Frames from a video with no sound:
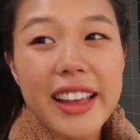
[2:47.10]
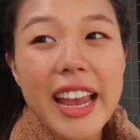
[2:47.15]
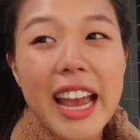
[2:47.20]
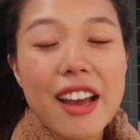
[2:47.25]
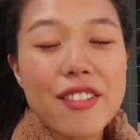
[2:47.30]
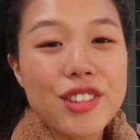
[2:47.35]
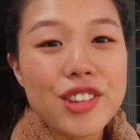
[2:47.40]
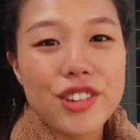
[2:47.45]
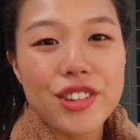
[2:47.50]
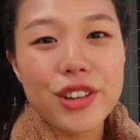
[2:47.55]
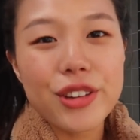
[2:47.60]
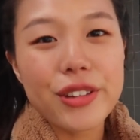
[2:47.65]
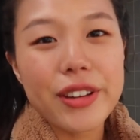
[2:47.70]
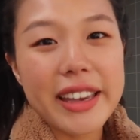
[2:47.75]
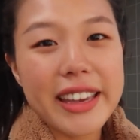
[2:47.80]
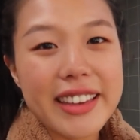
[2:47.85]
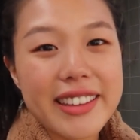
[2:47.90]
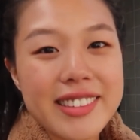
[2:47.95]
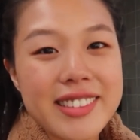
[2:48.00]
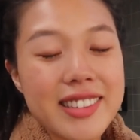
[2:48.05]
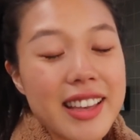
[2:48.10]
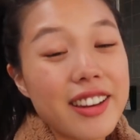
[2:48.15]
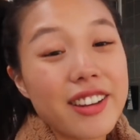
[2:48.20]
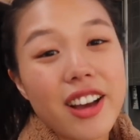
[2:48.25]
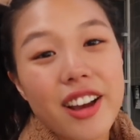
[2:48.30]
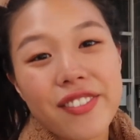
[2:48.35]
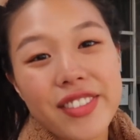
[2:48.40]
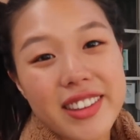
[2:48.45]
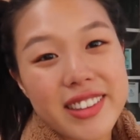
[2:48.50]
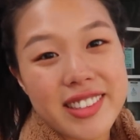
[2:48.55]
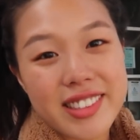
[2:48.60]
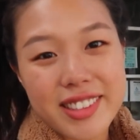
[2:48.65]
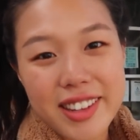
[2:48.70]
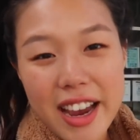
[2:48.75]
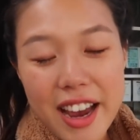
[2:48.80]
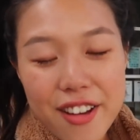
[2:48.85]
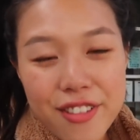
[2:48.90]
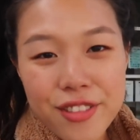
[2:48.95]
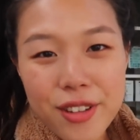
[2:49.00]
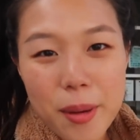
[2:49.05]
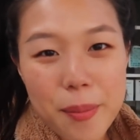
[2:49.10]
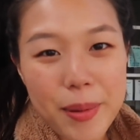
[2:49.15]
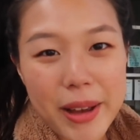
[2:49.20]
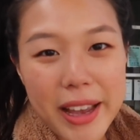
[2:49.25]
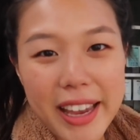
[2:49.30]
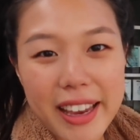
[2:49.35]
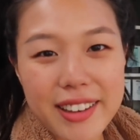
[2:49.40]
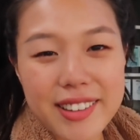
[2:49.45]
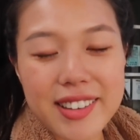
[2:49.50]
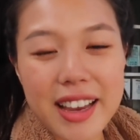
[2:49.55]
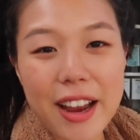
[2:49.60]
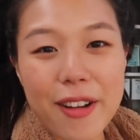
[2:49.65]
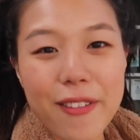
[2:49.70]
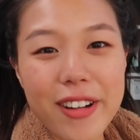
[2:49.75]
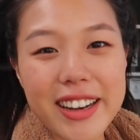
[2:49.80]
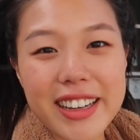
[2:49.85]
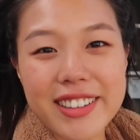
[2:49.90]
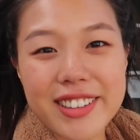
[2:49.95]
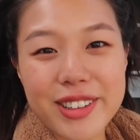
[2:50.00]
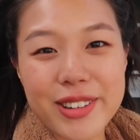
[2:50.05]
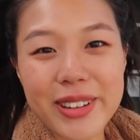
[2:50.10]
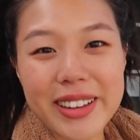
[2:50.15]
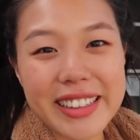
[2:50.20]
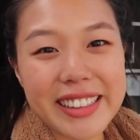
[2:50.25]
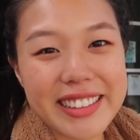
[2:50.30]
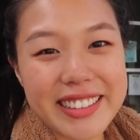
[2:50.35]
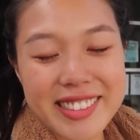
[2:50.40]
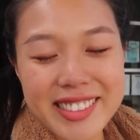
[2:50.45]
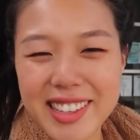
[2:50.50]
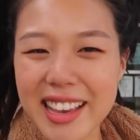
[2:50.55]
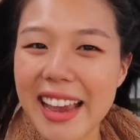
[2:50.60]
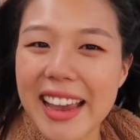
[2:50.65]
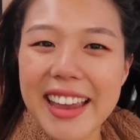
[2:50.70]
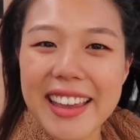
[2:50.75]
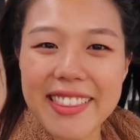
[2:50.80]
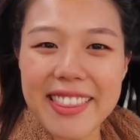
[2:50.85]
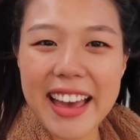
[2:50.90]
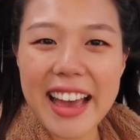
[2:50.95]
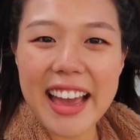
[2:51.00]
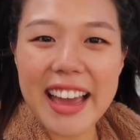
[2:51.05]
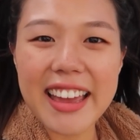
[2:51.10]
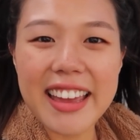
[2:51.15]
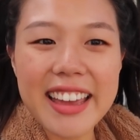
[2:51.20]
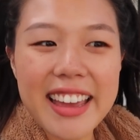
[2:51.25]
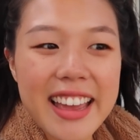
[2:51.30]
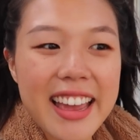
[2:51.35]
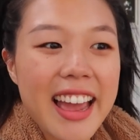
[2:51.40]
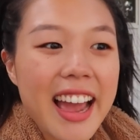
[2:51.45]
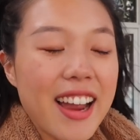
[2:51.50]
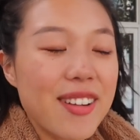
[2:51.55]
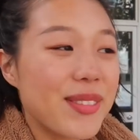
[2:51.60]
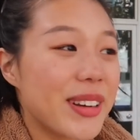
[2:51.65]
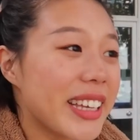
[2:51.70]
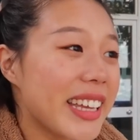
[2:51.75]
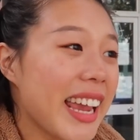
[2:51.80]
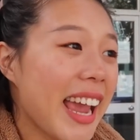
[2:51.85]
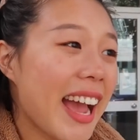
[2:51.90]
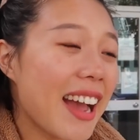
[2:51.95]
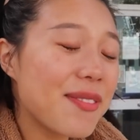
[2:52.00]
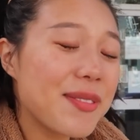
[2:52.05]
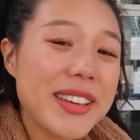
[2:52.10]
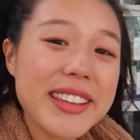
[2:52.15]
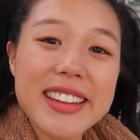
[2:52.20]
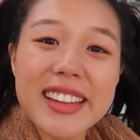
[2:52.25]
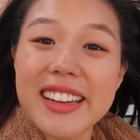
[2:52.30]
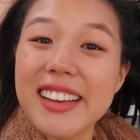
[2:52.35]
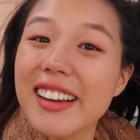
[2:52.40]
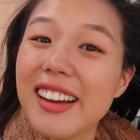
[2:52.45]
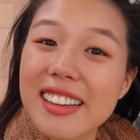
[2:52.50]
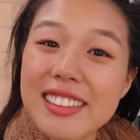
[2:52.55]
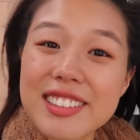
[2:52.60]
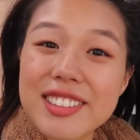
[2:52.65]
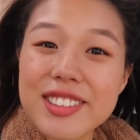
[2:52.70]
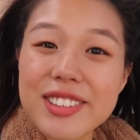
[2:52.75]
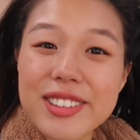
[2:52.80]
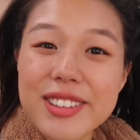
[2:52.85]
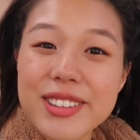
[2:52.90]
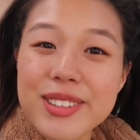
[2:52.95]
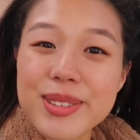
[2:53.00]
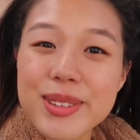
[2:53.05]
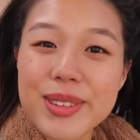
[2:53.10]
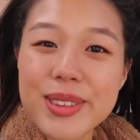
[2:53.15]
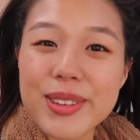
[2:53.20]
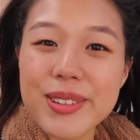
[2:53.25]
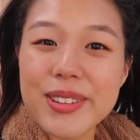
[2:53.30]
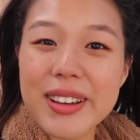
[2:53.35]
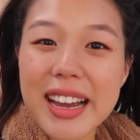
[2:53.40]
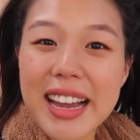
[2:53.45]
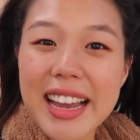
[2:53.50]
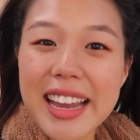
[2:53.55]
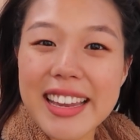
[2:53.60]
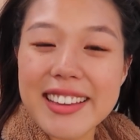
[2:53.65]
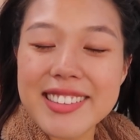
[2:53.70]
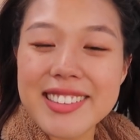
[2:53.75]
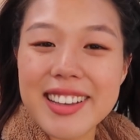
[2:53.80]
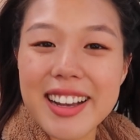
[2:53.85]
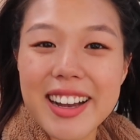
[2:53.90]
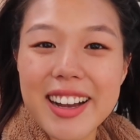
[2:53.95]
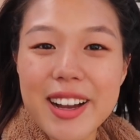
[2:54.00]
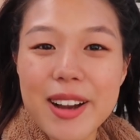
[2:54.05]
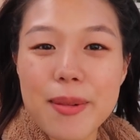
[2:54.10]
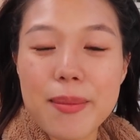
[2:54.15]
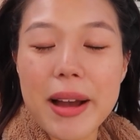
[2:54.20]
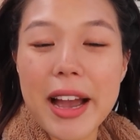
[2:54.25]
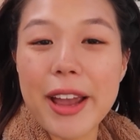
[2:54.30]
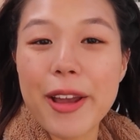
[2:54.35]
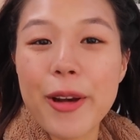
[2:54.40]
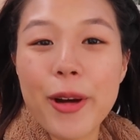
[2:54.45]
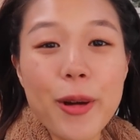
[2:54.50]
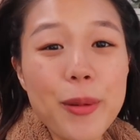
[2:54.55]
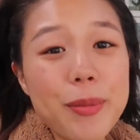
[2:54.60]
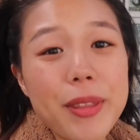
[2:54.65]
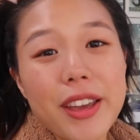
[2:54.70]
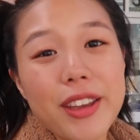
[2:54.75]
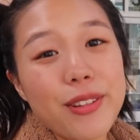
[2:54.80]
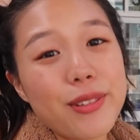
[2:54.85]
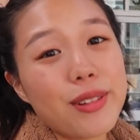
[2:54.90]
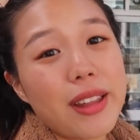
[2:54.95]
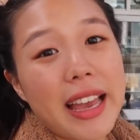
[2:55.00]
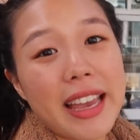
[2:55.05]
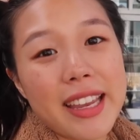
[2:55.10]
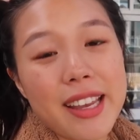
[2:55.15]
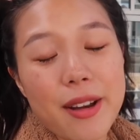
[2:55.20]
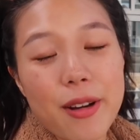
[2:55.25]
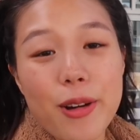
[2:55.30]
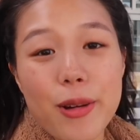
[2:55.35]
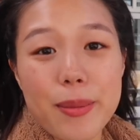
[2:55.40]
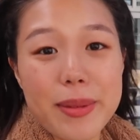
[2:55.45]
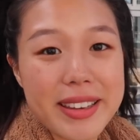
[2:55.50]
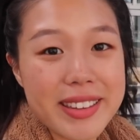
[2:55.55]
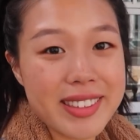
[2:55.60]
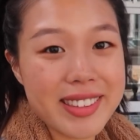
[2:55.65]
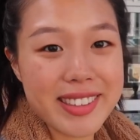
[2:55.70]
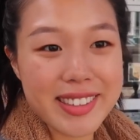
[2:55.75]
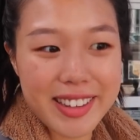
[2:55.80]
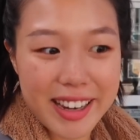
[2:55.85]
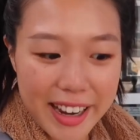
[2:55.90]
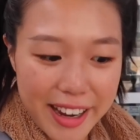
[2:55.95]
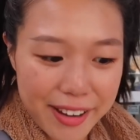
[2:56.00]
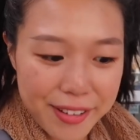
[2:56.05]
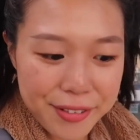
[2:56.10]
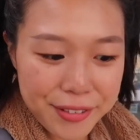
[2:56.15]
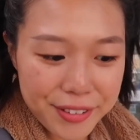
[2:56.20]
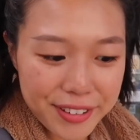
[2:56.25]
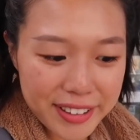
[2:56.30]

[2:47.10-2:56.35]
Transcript: All I have to do is send off the stuff, but I wanted to quickly say that I'm really happy that I got to do this with you guys. Um, I hope that you like all my stuff.